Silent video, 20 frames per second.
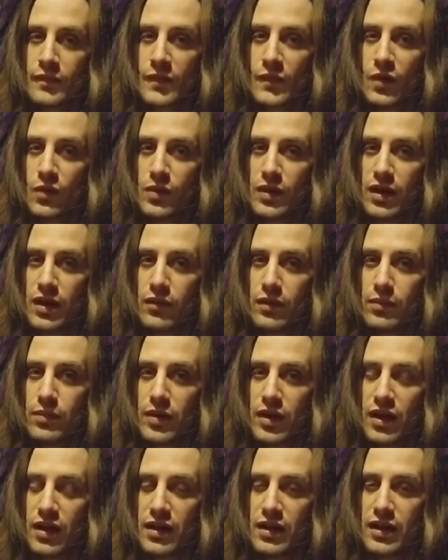when I
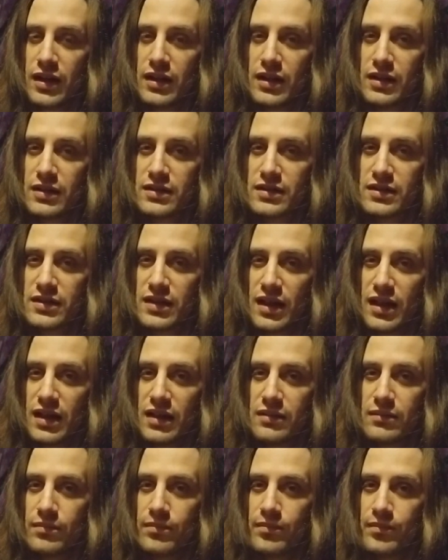replied, it
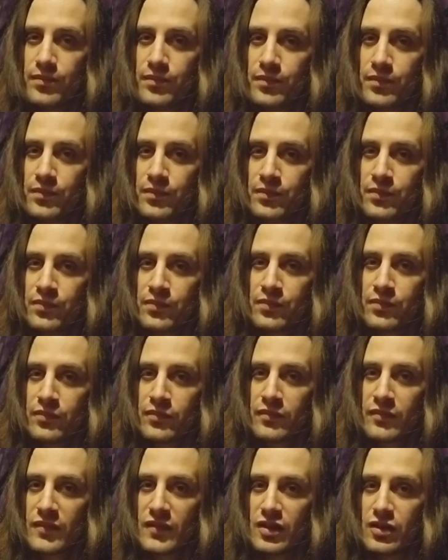said,
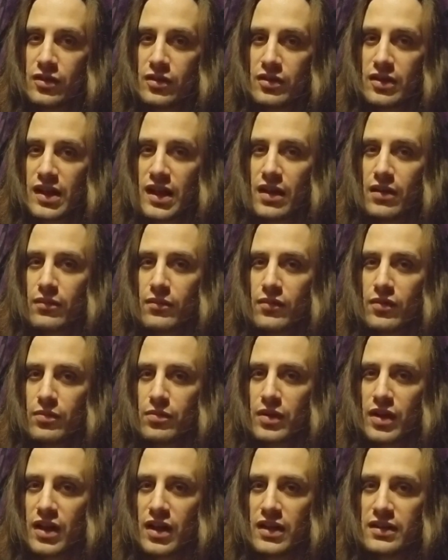you can't
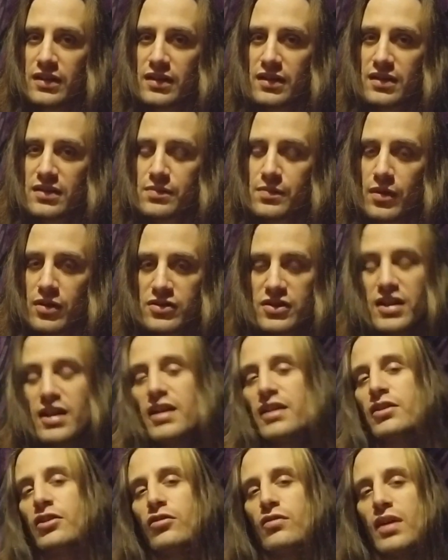reply to this person.
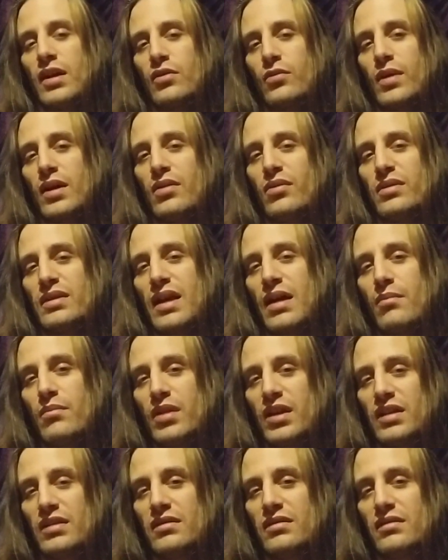I knew right away what that
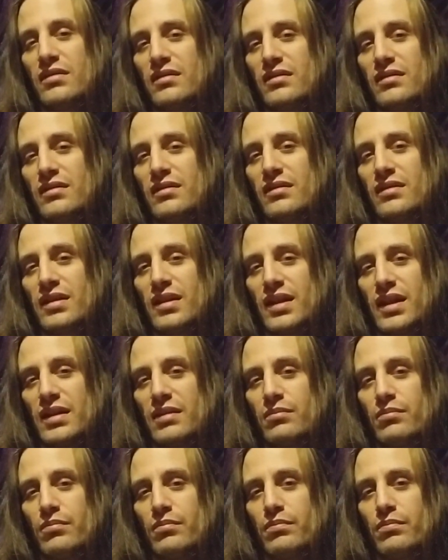meant.
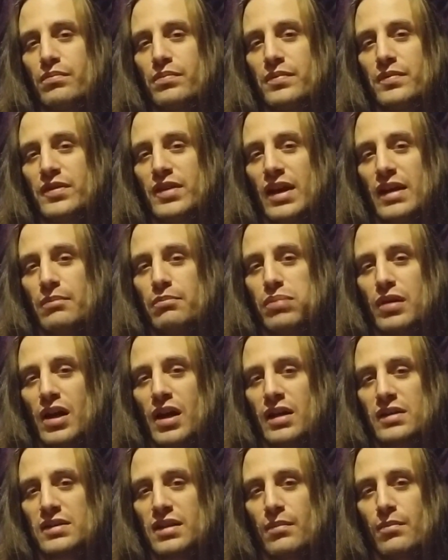They
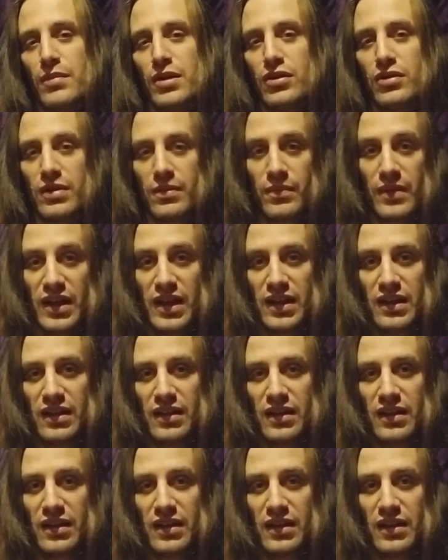blocked and muted me.